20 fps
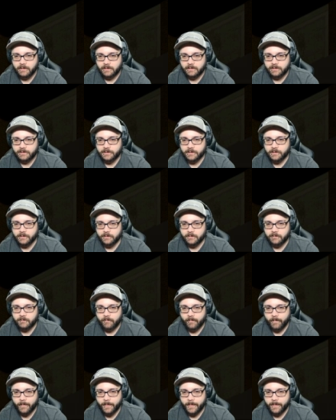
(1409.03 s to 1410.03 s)
So
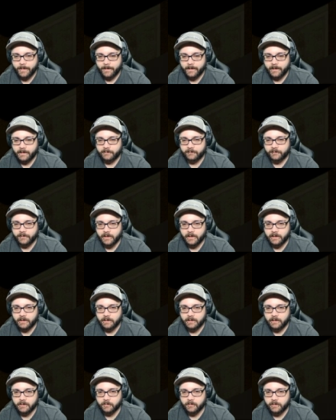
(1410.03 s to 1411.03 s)
I've got
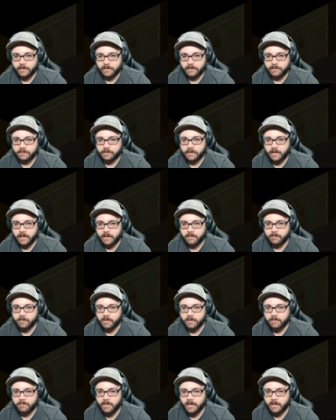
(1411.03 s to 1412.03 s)
a regular hammer
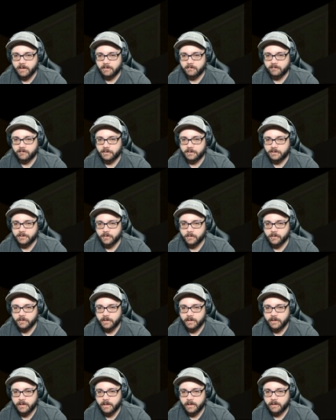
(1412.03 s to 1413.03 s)
in my inventory
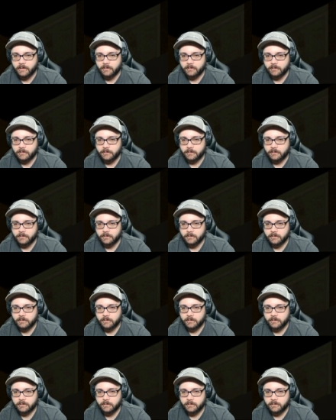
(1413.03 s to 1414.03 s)
now.
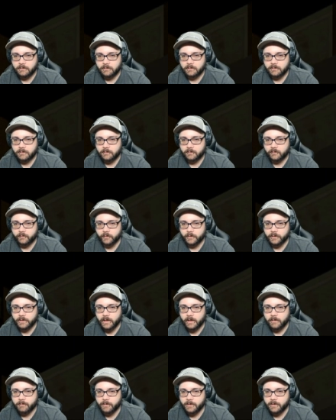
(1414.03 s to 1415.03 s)
For
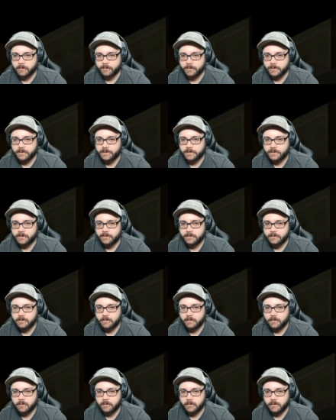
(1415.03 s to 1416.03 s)
that purpose.
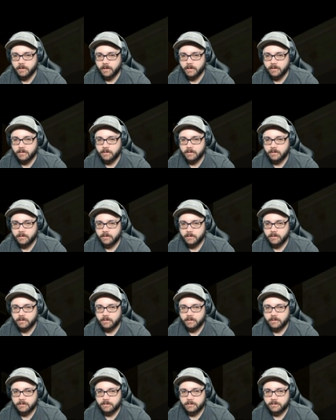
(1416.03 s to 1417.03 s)
Okay.
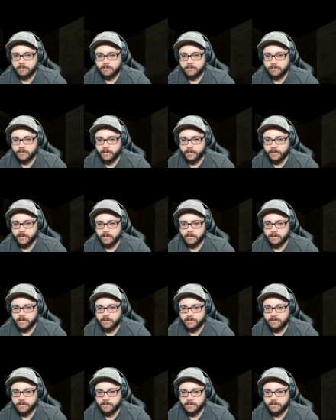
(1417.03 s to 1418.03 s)
So I think
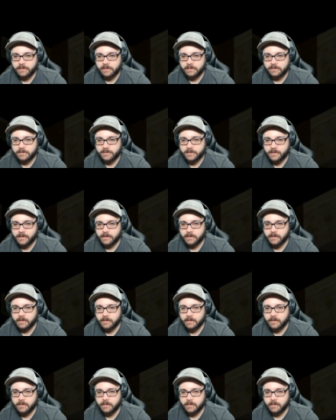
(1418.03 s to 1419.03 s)
that's all the inside
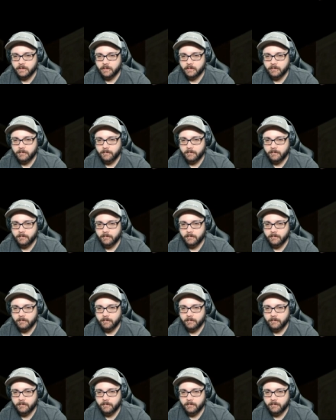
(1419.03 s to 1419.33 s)
done.